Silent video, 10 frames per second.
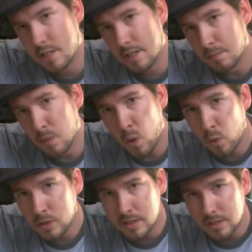into the
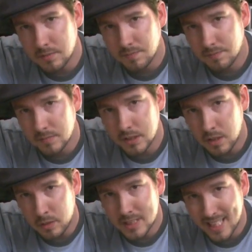mold is
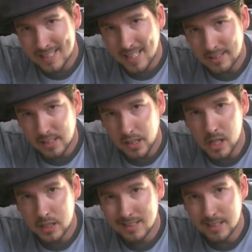always going to take the
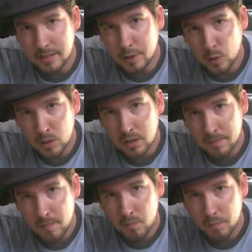longest to
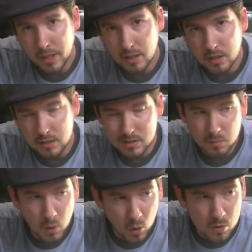cure because the
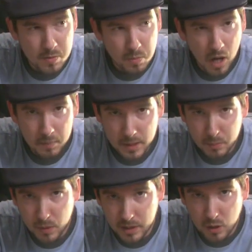mold's probably
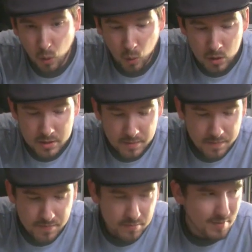pretty cold.
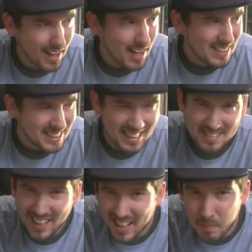So you can
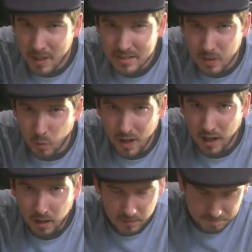sit there and mix it a
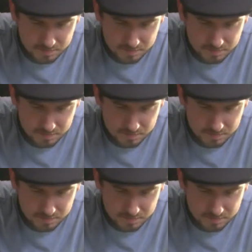while.